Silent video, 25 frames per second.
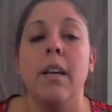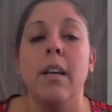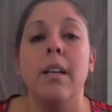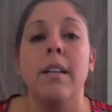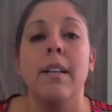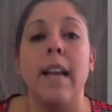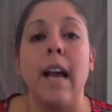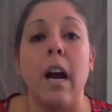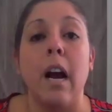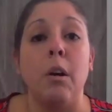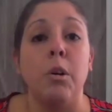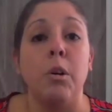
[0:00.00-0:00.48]

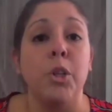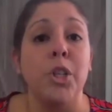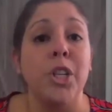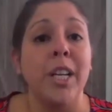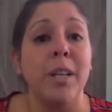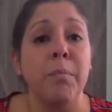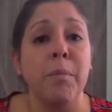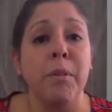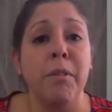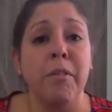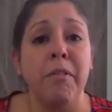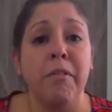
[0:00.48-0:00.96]
Now, she
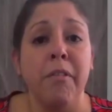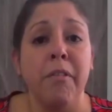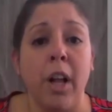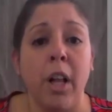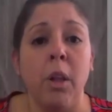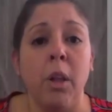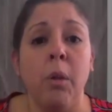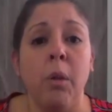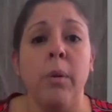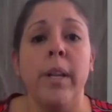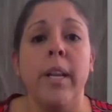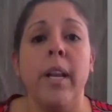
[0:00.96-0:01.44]
had been
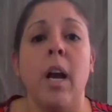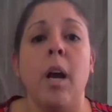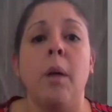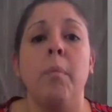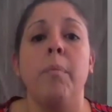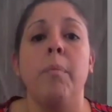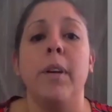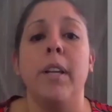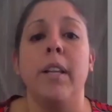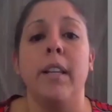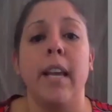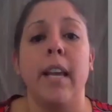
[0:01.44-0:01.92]
following up
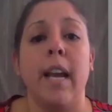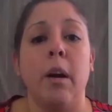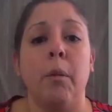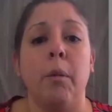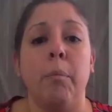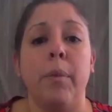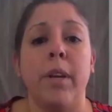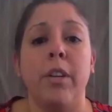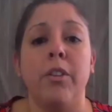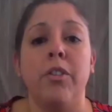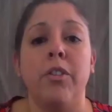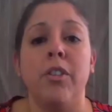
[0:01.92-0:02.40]
in the
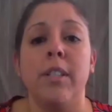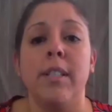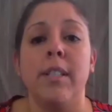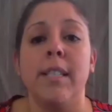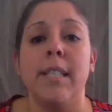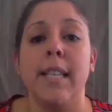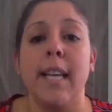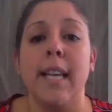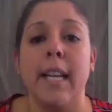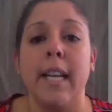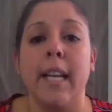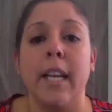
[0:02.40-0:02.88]
outpatient
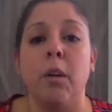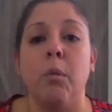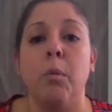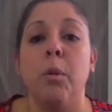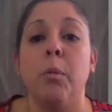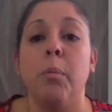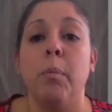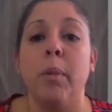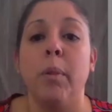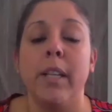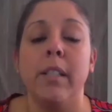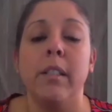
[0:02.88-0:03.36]
setting
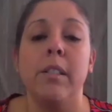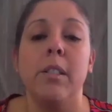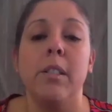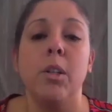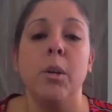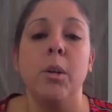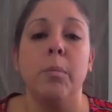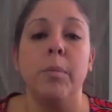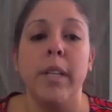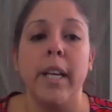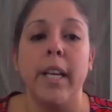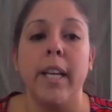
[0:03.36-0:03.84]
with plans to
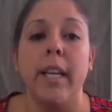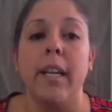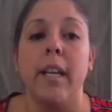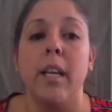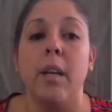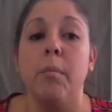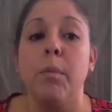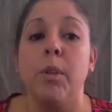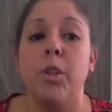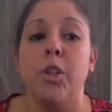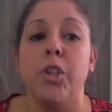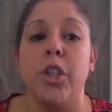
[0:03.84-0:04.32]
obtain
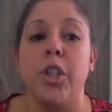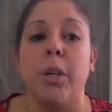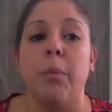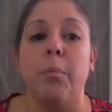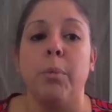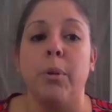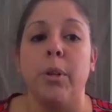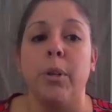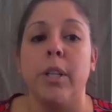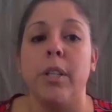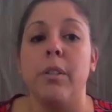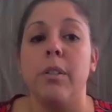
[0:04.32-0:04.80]
imaging
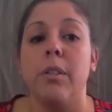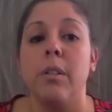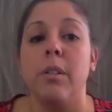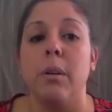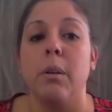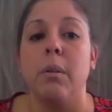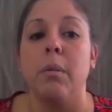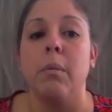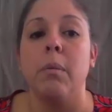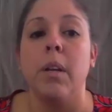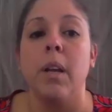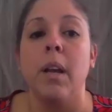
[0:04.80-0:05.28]
pretty
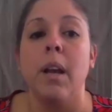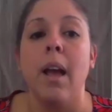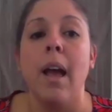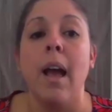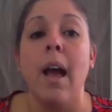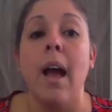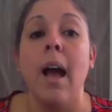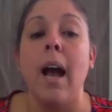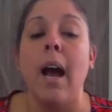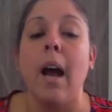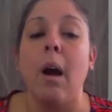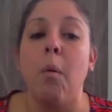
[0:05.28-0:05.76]
soon.
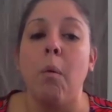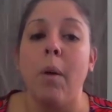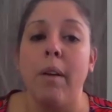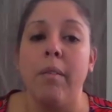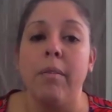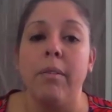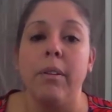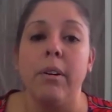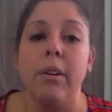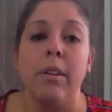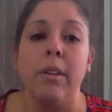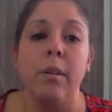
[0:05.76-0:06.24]

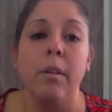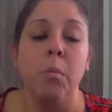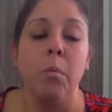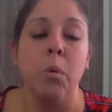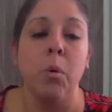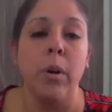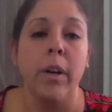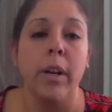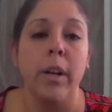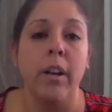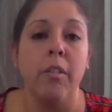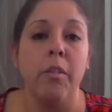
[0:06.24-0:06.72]
However, the
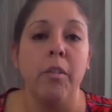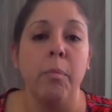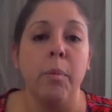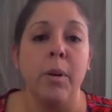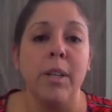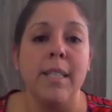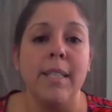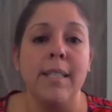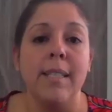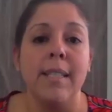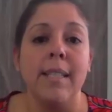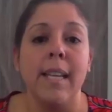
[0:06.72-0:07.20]
morning of
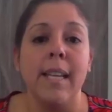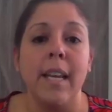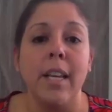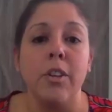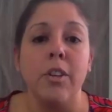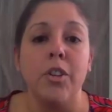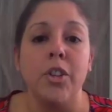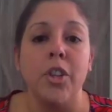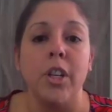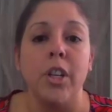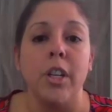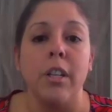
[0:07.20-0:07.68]

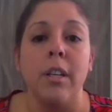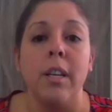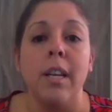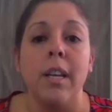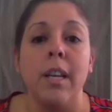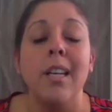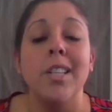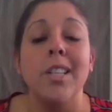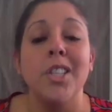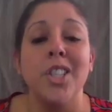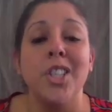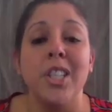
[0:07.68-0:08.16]
presentation,
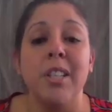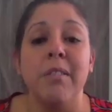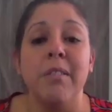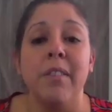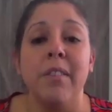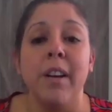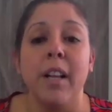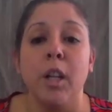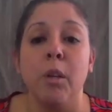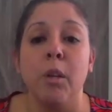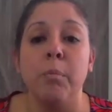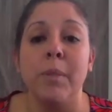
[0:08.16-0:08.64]
she
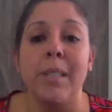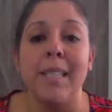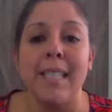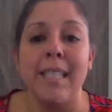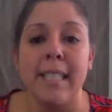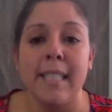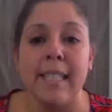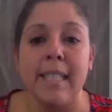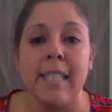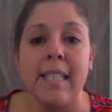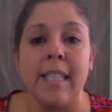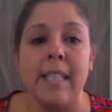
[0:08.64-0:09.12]
developed
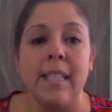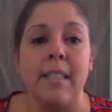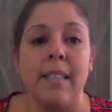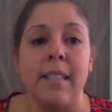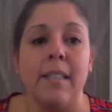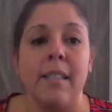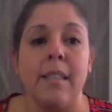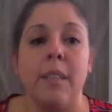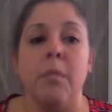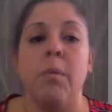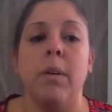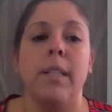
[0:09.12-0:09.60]
dizziness
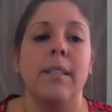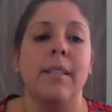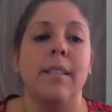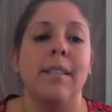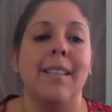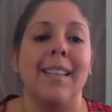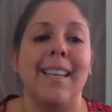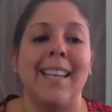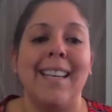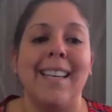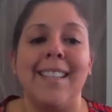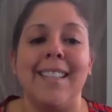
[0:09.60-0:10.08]
and went to
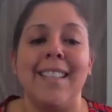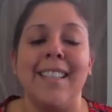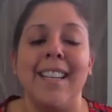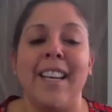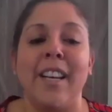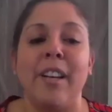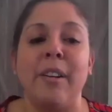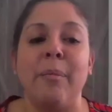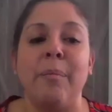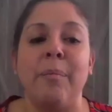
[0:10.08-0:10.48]
the ED.